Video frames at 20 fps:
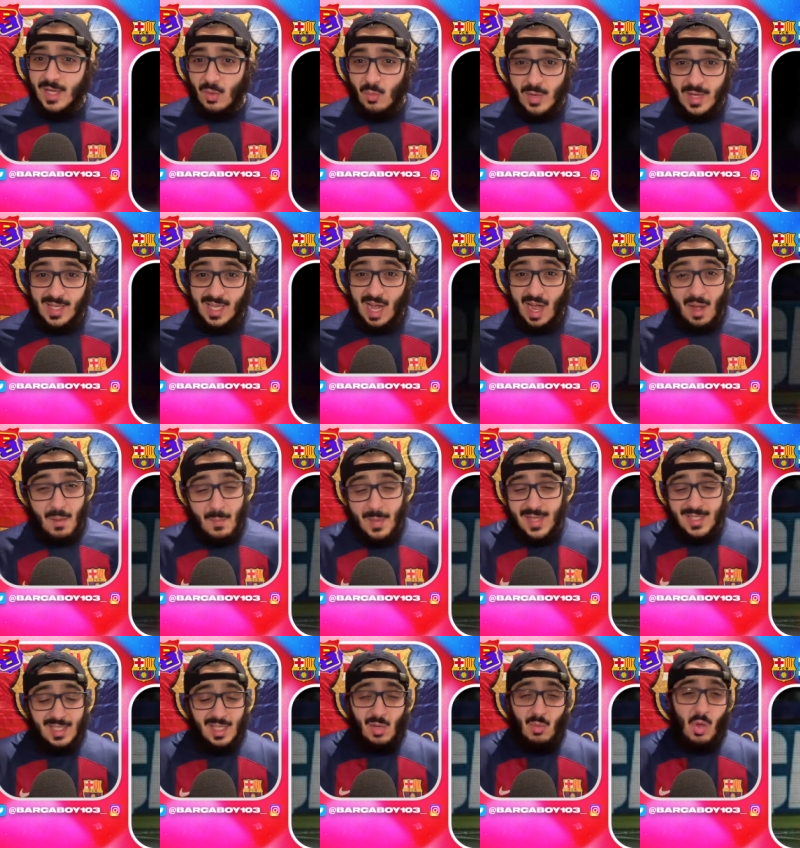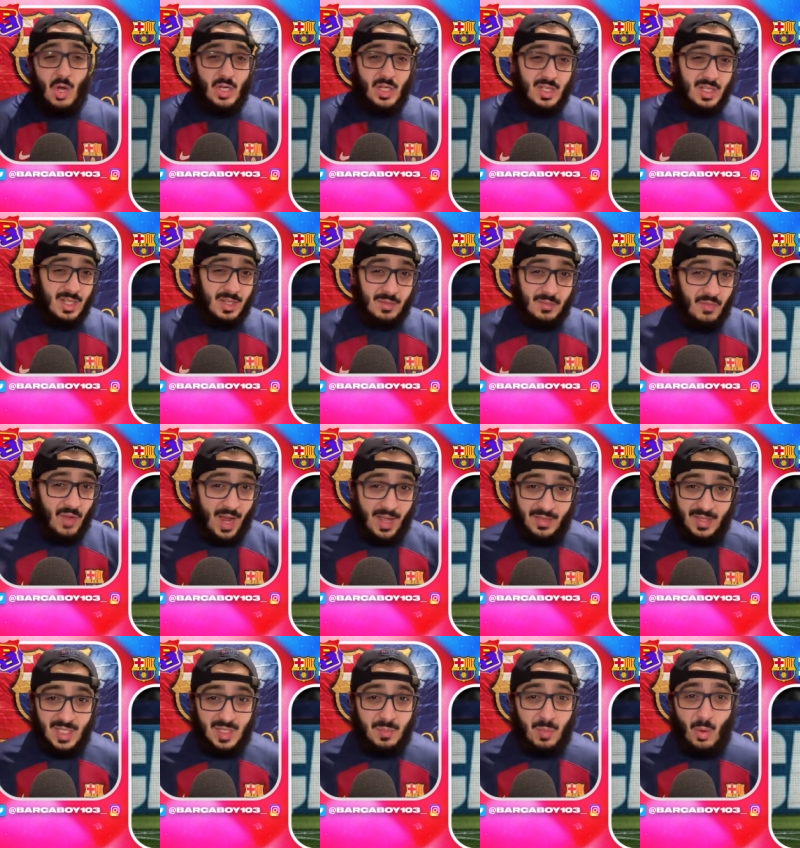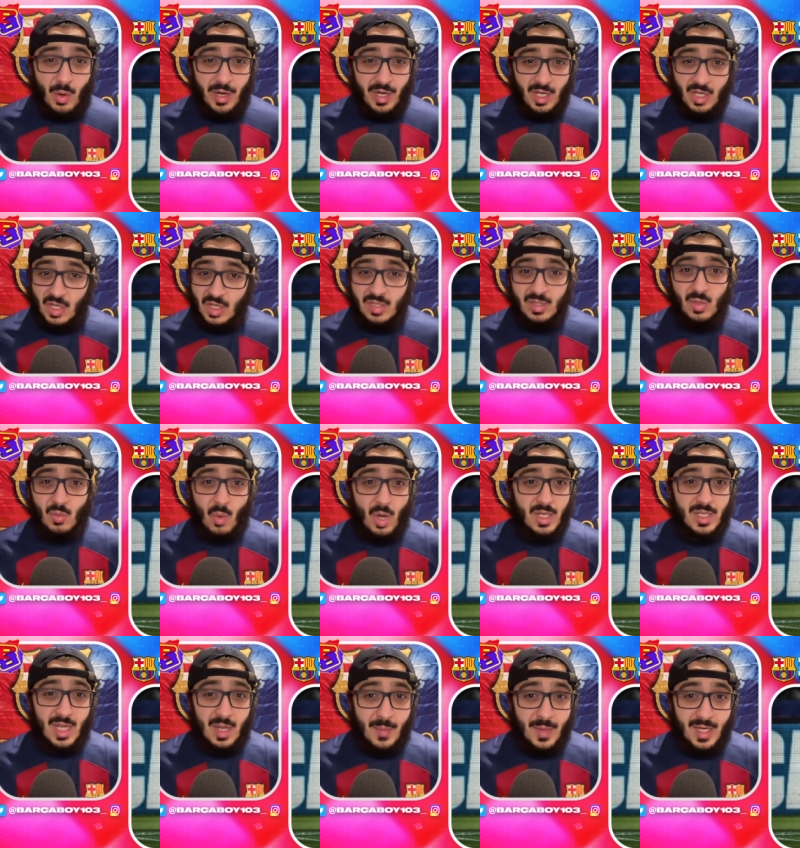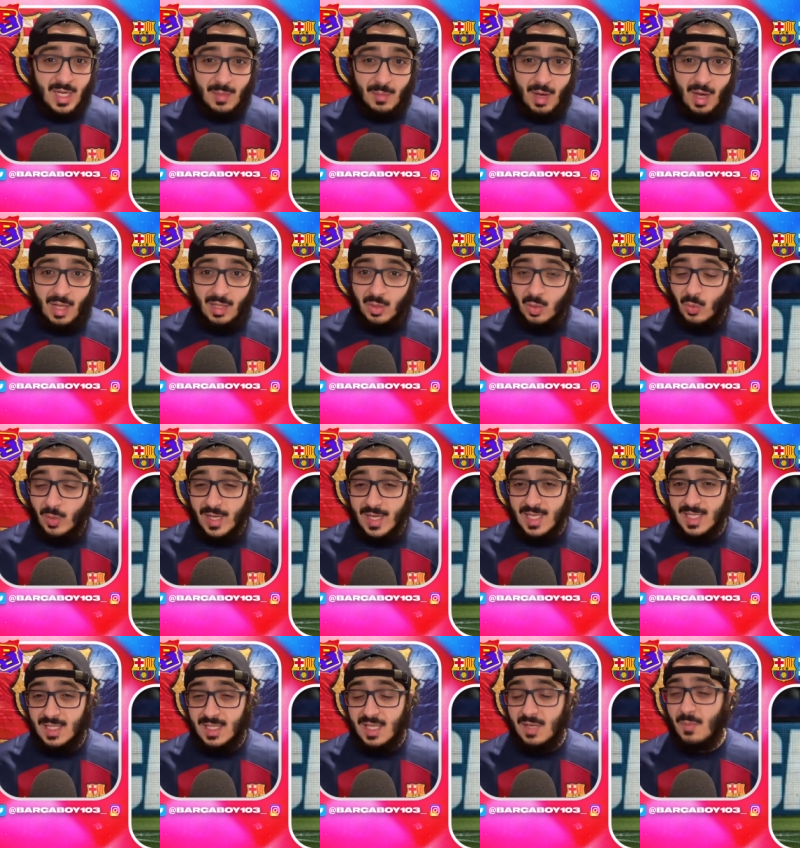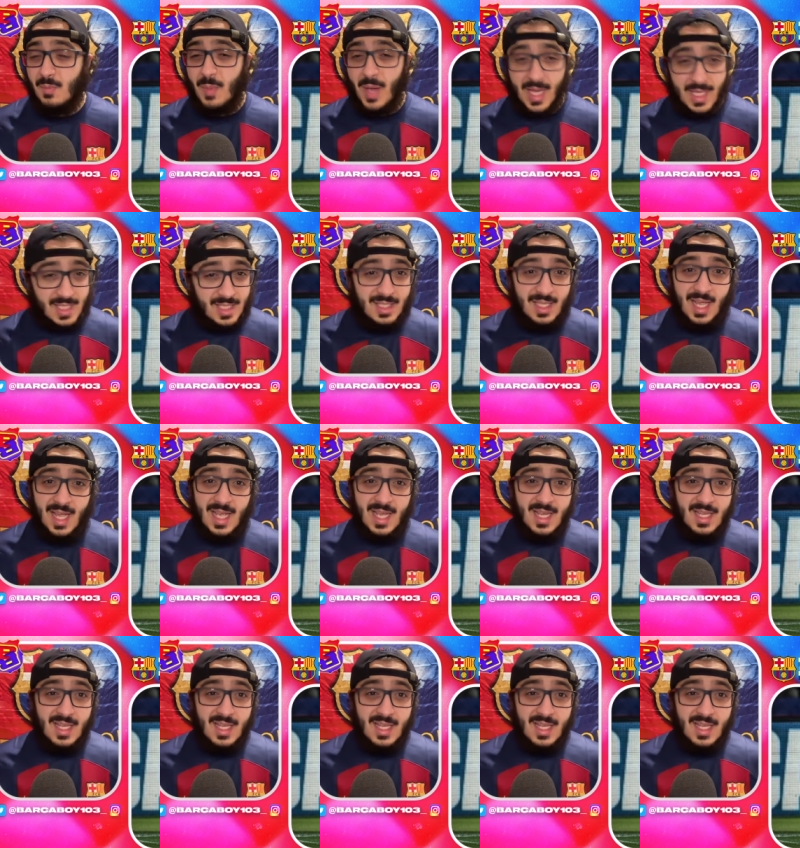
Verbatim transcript: in, week out? I'm basically watching at this point just to watch Lamine Yamal, who is the best